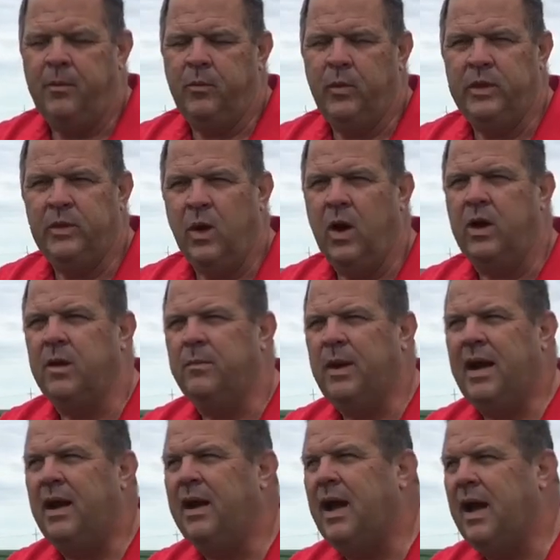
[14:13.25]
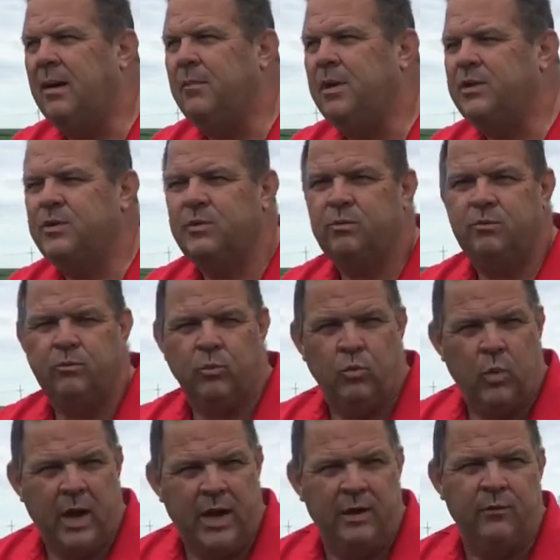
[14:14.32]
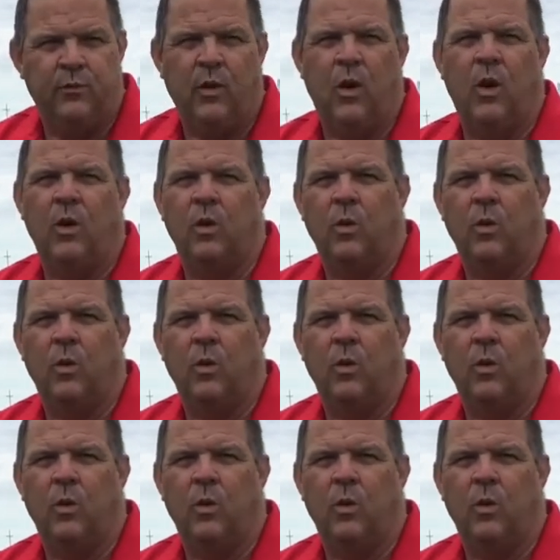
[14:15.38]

We talk about how much rainfall